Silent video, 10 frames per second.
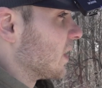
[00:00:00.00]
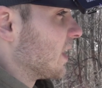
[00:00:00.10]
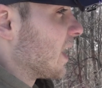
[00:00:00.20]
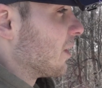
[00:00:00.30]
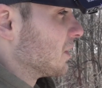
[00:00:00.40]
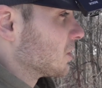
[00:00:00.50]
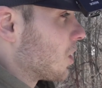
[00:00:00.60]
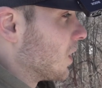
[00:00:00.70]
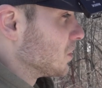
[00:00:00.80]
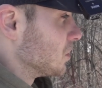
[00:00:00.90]
right now, and it's
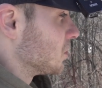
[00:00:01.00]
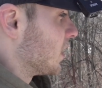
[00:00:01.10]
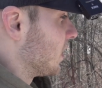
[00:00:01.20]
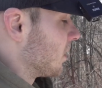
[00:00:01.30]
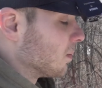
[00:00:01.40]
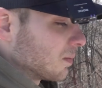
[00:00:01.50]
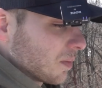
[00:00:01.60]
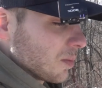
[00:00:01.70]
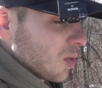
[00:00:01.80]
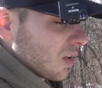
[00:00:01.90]
concentrating them
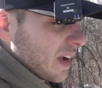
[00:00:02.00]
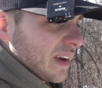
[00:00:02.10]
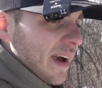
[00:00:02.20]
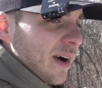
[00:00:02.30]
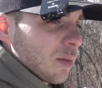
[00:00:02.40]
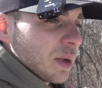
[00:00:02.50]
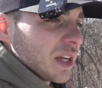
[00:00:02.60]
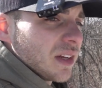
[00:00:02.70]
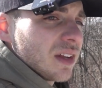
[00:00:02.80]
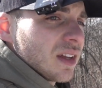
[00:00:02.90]
more right now,
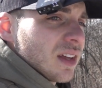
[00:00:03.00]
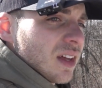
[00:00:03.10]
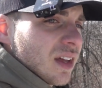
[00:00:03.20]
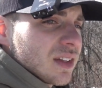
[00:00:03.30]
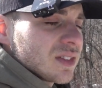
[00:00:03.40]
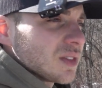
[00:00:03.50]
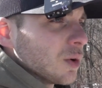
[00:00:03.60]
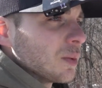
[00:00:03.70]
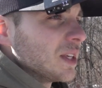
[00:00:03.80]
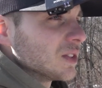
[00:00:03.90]
but it
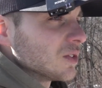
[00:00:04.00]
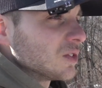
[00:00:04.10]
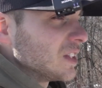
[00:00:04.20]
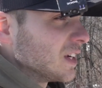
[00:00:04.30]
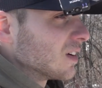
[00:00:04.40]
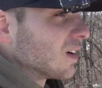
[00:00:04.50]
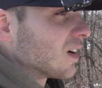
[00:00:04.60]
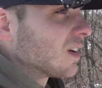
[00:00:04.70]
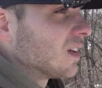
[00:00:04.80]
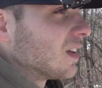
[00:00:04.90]
still means there's deer
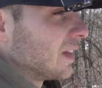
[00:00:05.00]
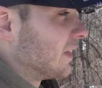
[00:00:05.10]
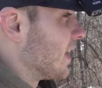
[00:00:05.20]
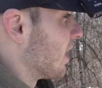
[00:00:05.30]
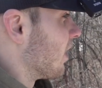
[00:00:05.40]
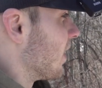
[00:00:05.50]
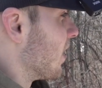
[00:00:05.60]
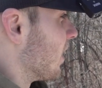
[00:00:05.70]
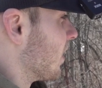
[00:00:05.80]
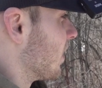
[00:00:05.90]
in the area.